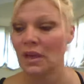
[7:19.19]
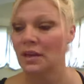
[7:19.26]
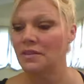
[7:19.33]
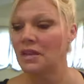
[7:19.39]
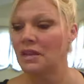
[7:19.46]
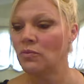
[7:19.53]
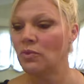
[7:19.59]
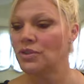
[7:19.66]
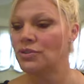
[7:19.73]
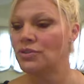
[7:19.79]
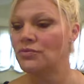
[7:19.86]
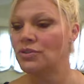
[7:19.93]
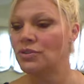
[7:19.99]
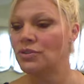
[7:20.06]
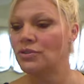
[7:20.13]
Then what
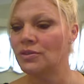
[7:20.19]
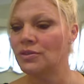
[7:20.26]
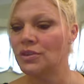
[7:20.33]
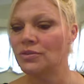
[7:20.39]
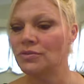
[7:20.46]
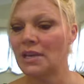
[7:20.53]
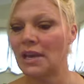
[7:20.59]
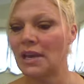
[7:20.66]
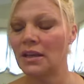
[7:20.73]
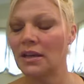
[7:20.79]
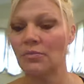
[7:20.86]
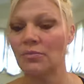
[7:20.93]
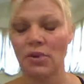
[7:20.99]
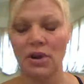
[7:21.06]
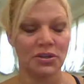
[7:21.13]
you do is you take a
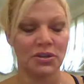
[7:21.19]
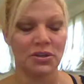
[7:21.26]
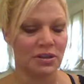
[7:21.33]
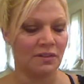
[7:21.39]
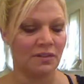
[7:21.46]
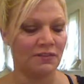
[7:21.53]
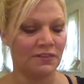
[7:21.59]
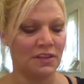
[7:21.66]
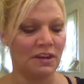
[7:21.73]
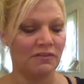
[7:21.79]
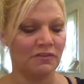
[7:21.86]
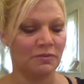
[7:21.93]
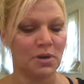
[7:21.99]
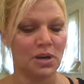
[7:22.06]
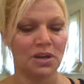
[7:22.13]
brush, a
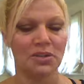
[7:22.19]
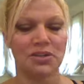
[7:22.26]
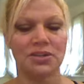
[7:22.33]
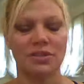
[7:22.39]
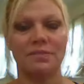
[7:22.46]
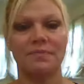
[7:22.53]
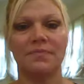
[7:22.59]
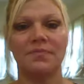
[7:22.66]
fluff brush,